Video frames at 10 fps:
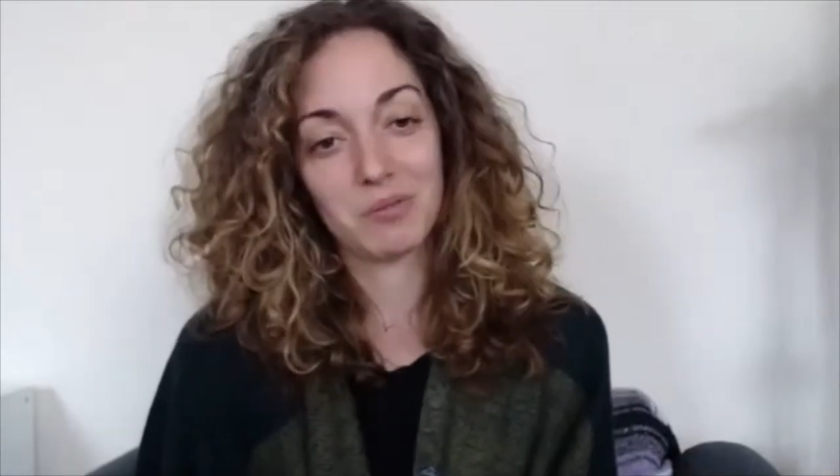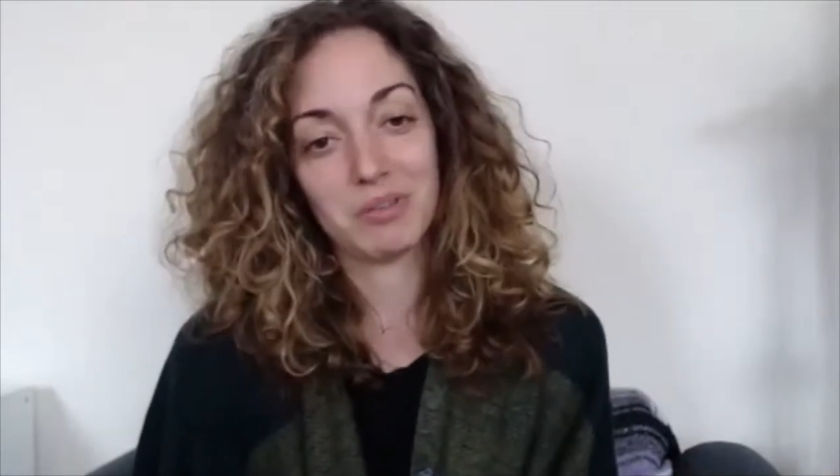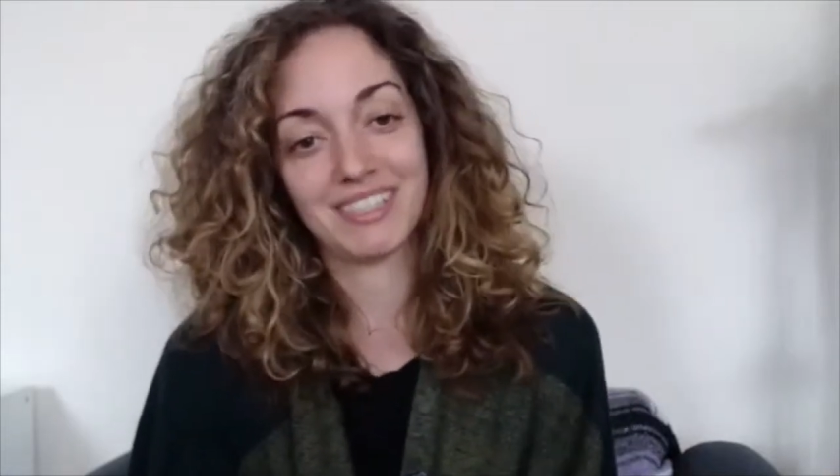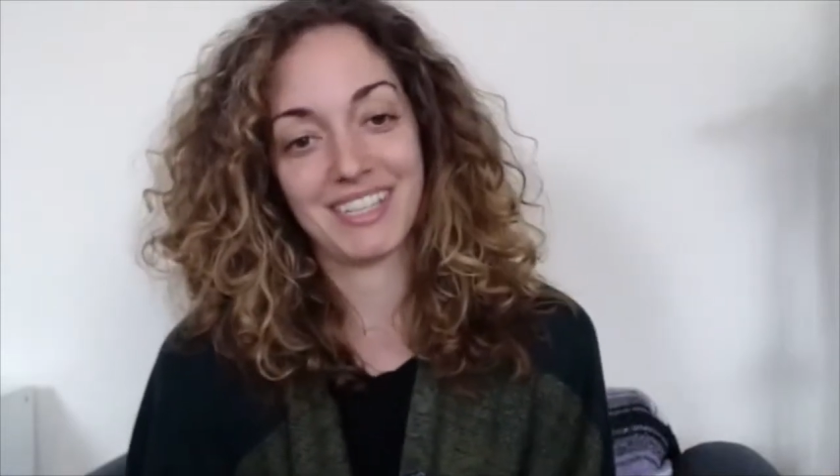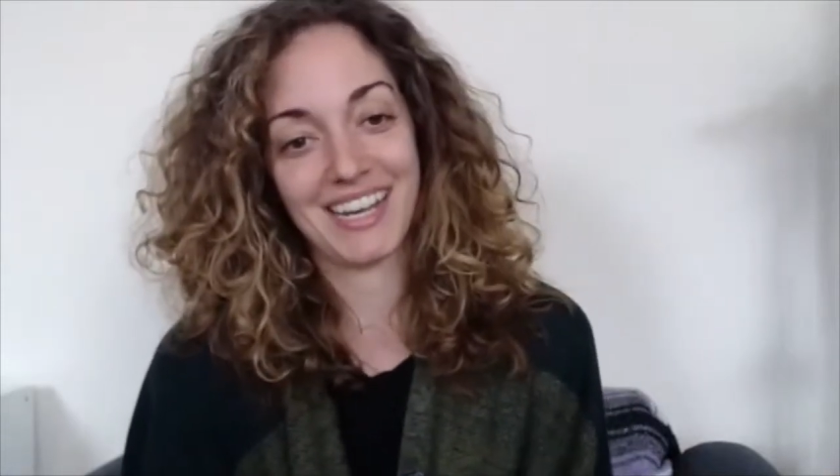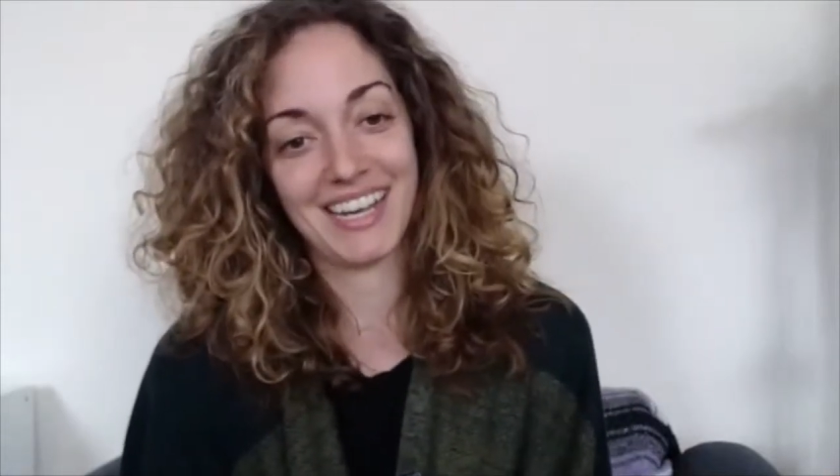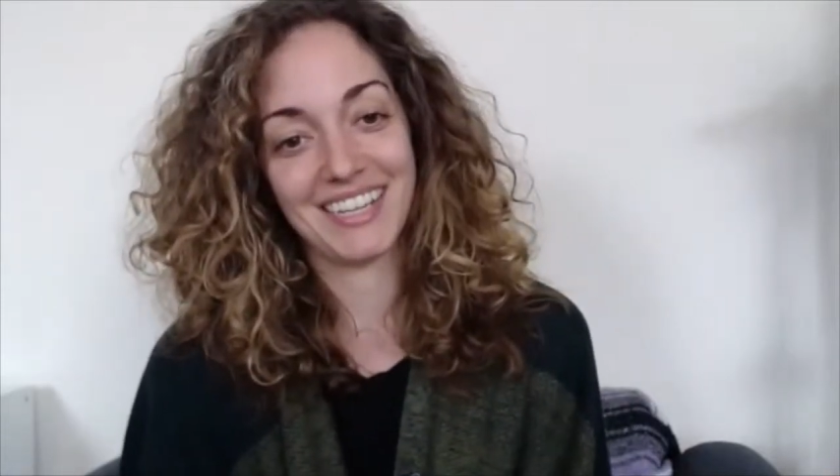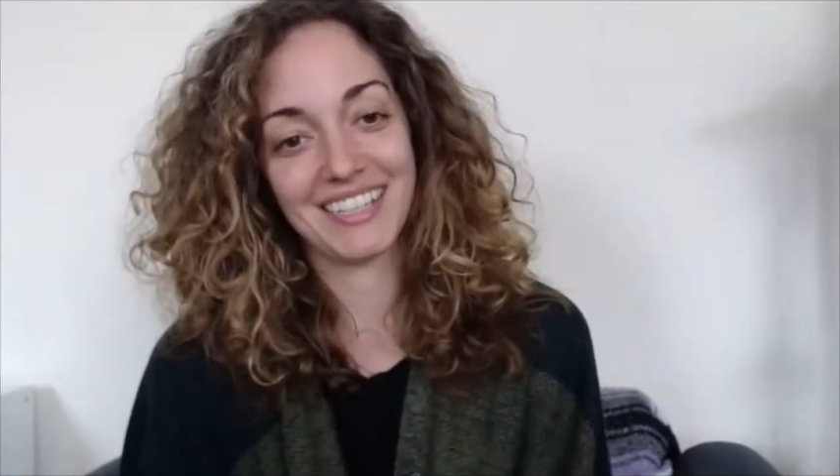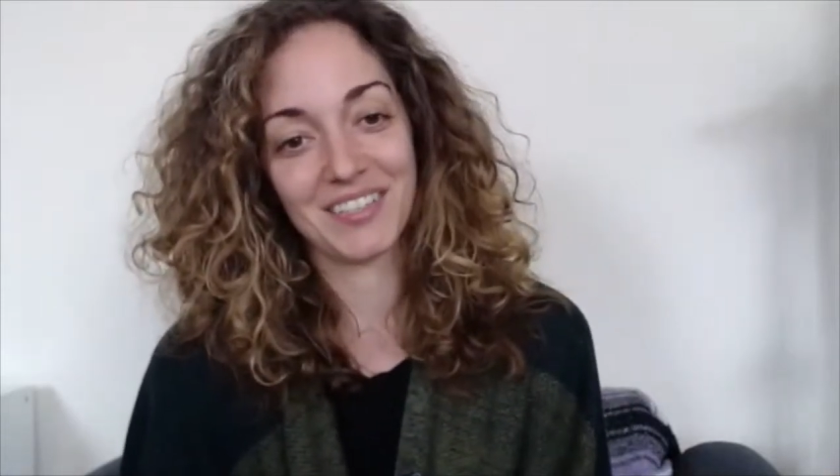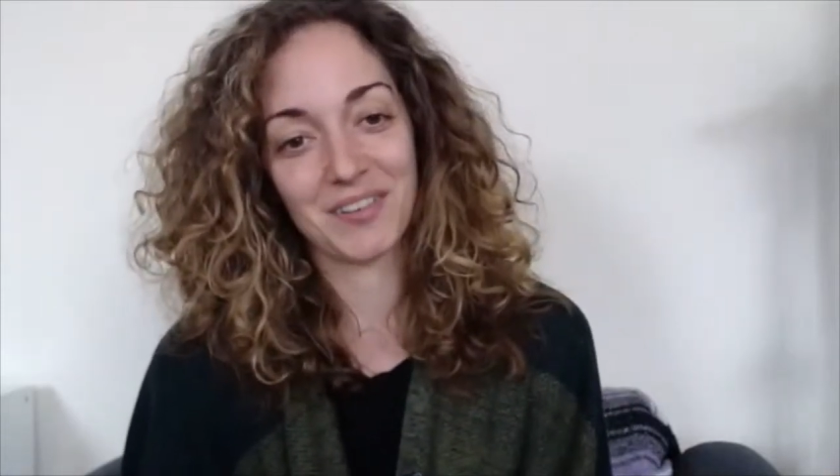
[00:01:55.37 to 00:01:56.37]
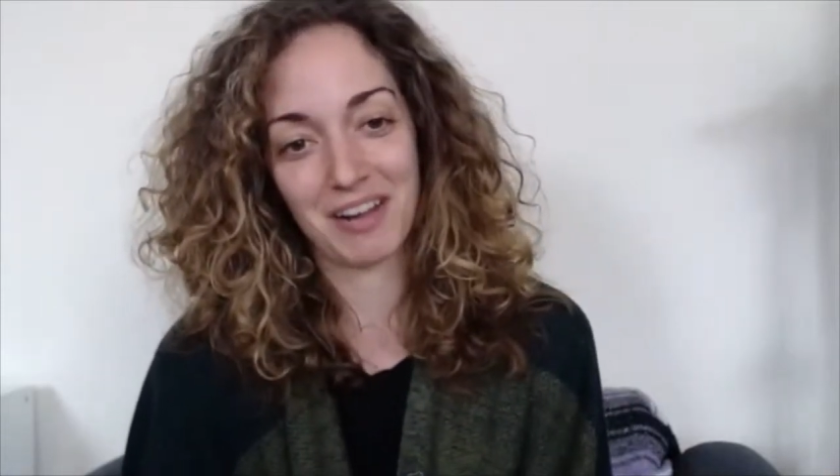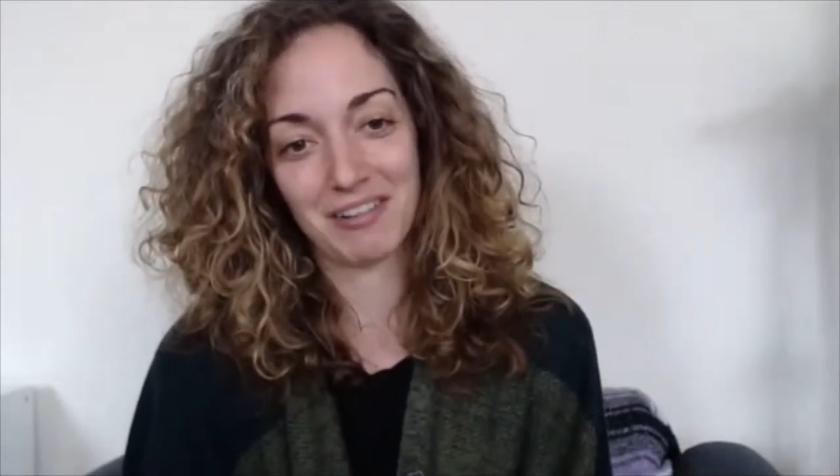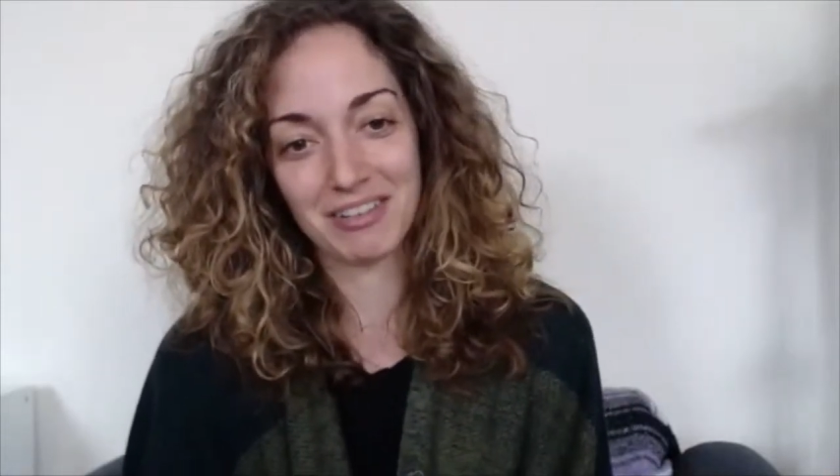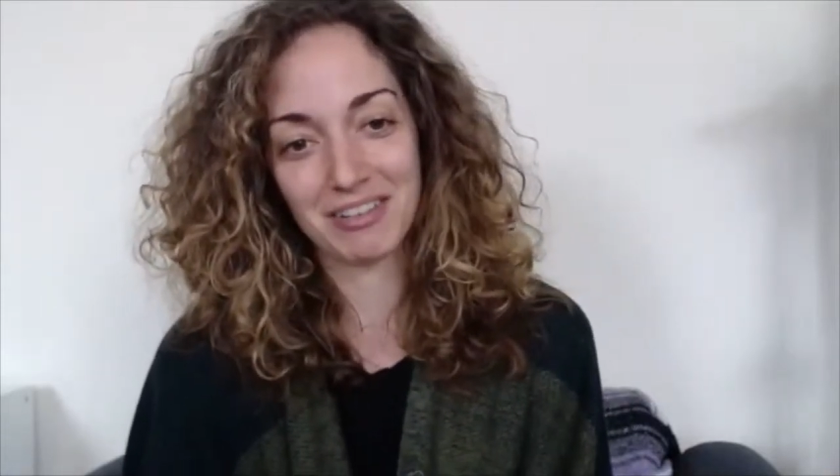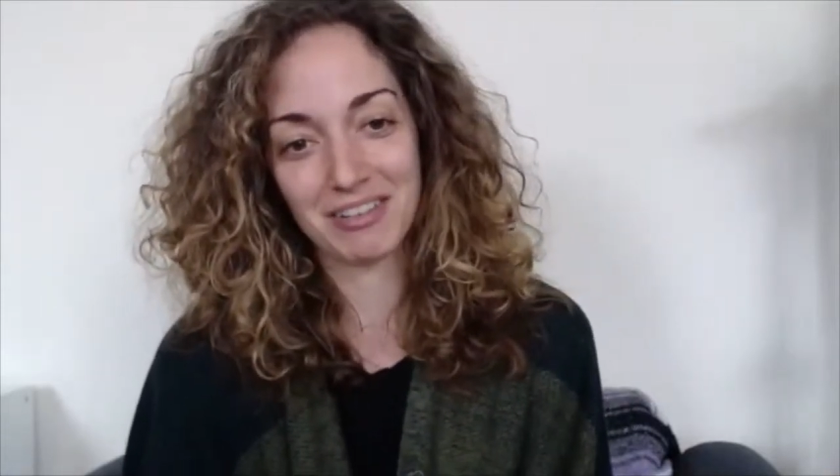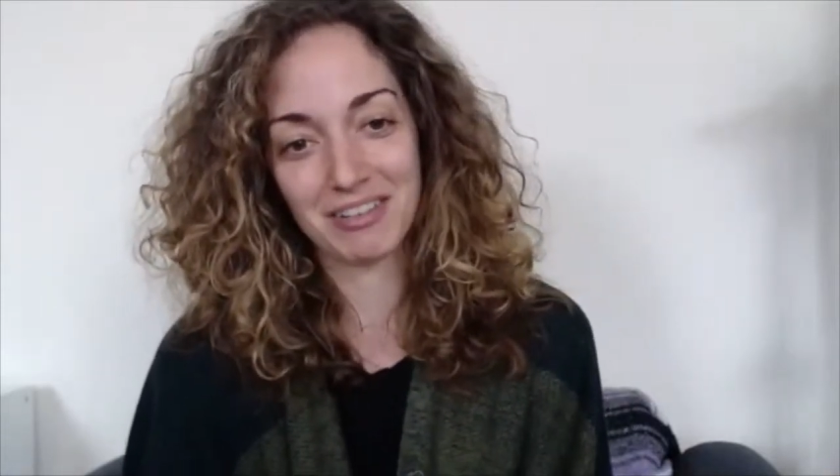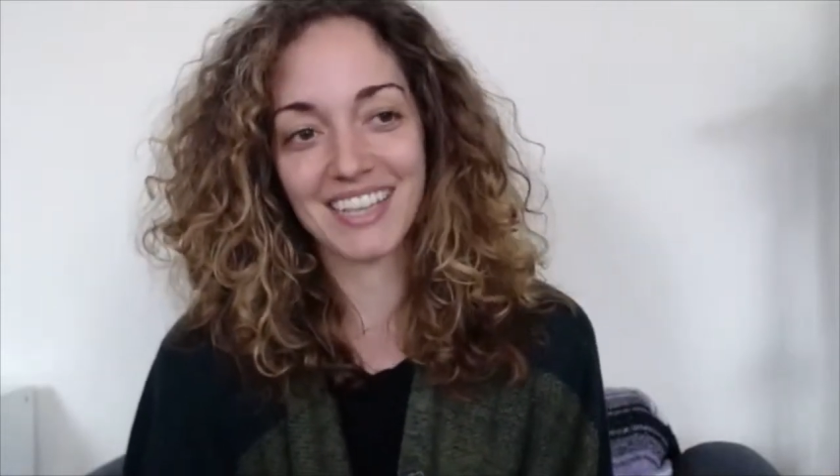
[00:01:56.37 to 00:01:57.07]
me stay grounded and